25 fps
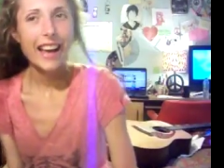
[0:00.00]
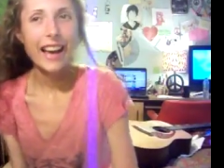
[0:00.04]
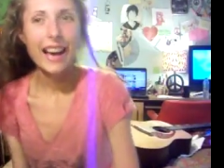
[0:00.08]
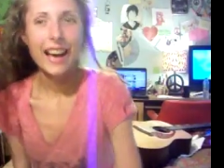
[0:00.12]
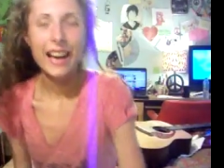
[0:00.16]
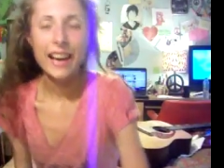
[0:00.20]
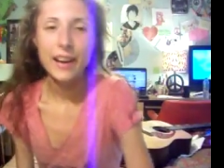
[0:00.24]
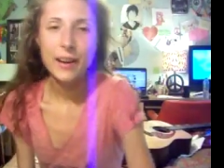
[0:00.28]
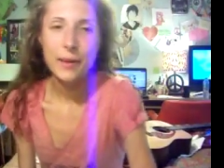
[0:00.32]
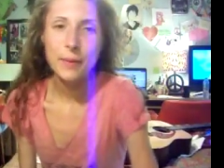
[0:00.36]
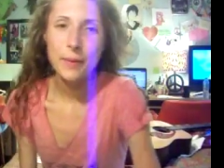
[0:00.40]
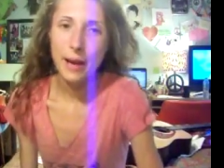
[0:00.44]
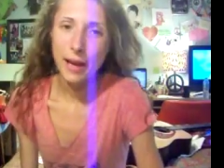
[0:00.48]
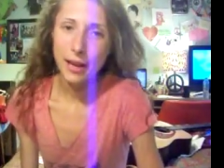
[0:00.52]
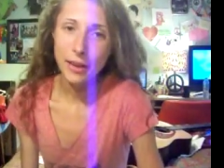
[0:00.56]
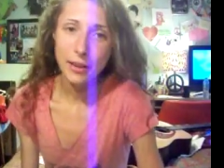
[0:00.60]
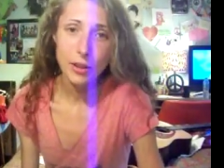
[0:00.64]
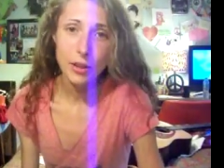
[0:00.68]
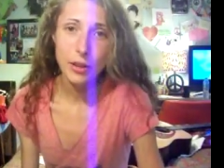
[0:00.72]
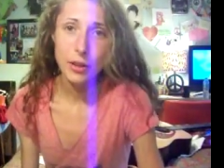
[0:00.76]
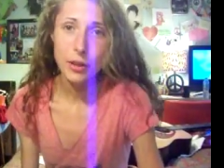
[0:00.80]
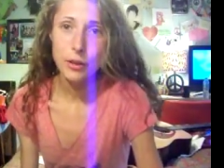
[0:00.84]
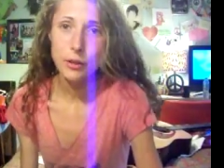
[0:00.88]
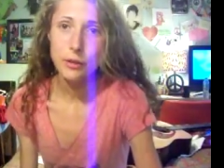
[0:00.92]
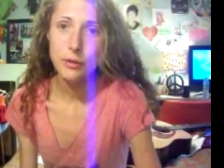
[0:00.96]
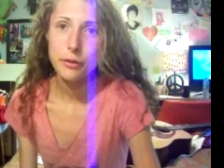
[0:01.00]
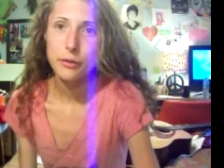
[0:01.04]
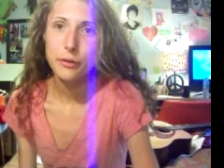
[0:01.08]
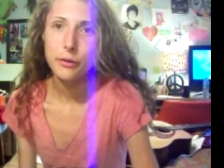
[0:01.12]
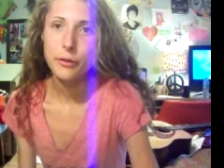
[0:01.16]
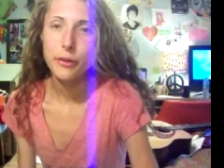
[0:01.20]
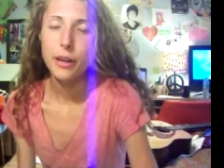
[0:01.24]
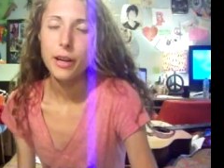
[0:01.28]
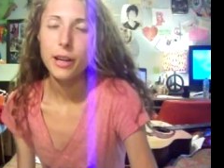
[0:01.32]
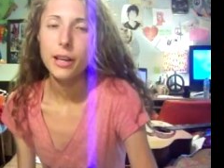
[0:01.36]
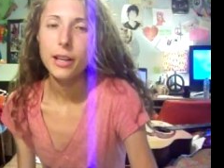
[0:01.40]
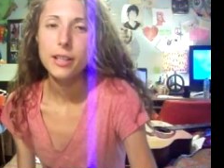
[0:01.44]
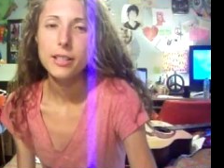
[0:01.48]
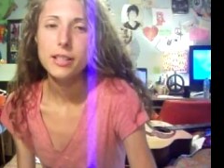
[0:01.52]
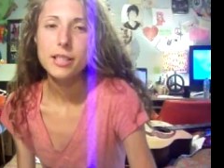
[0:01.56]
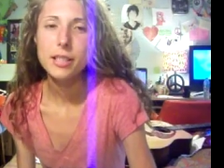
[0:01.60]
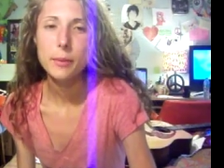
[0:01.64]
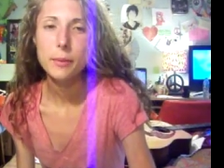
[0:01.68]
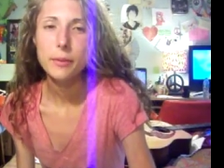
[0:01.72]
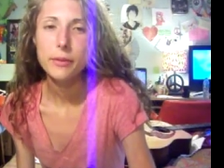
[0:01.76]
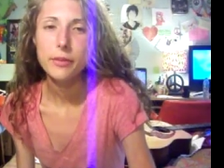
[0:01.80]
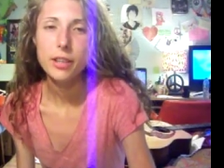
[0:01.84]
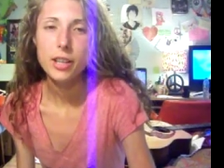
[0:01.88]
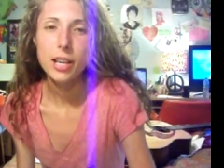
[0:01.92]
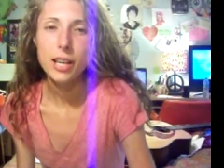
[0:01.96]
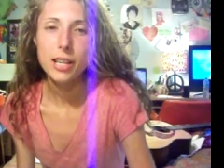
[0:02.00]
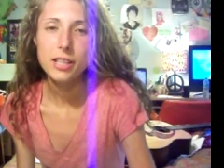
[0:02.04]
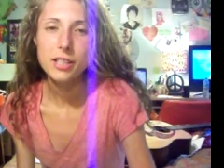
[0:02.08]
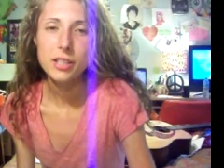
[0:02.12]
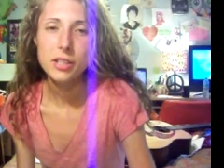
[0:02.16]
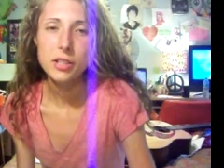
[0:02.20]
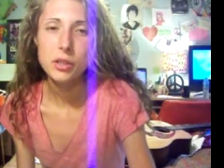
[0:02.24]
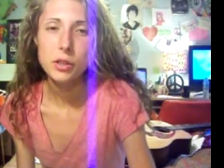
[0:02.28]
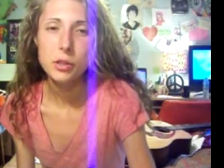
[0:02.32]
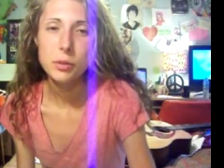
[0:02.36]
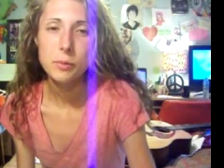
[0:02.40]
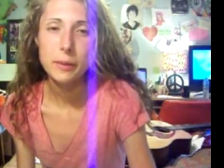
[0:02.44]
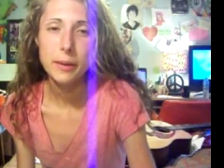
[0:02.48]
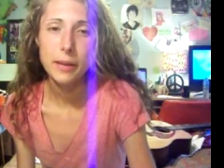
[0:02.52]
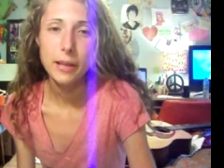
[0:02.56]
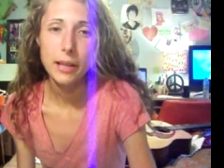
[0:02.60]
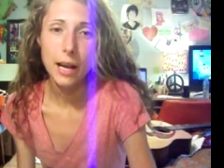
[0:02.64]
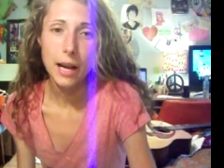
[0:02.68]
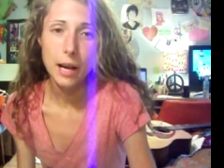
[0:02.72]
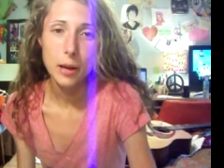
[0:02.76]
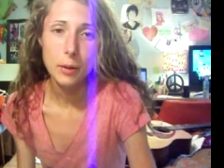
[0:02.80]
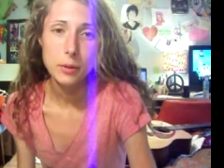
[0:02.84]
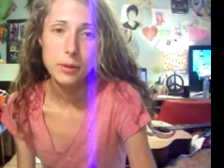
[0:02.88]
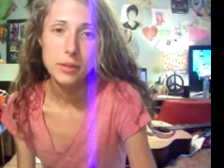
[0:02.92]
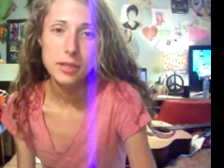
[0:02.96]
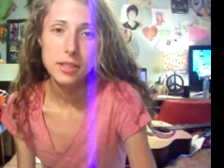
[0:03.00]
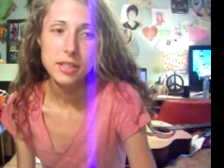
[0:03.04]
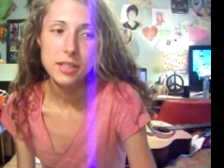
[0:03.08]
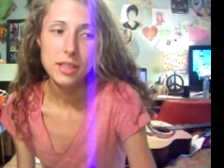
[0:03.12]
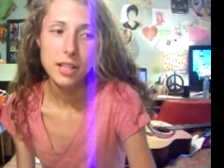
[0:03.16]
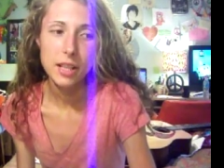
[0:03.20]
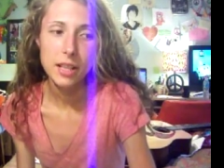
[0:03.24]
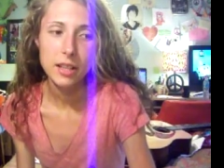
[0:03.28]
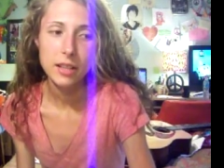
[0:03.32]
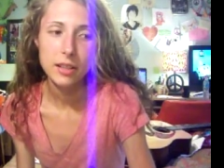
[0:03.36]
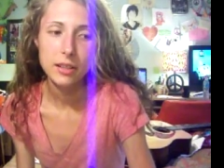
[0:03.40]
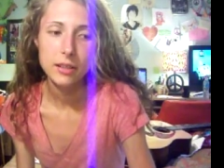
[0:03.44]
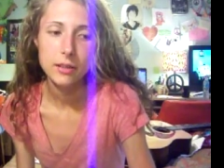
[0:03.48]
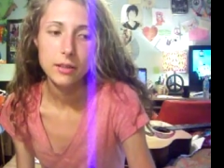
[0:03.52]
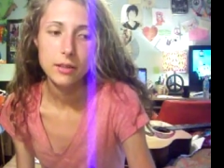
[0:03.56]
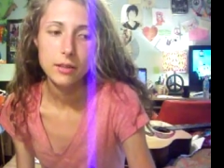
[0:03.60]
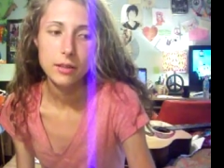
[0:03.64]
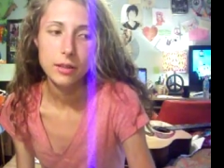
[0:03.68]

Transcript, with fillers: Um, I don't know if uh, some of you guys knew, but I was in